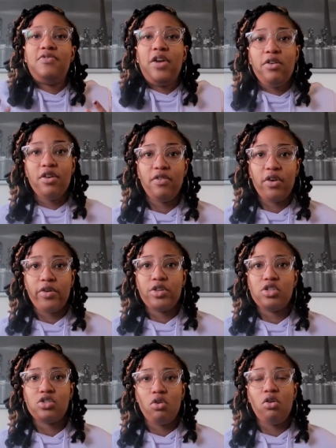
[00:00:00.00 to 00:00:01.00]
very
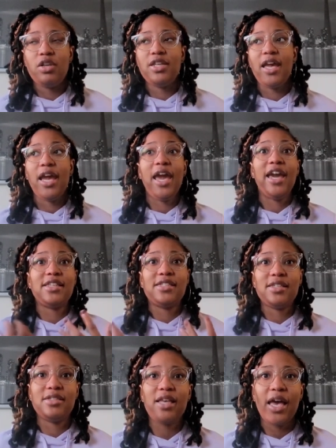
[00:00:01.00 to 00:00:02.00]
very sore the
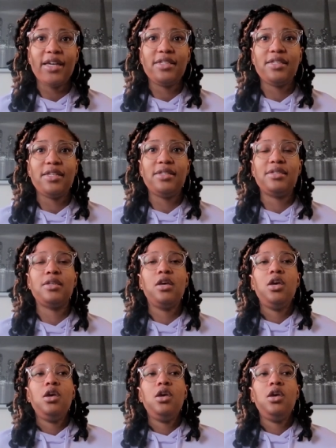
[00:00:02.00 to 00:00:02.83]
exercises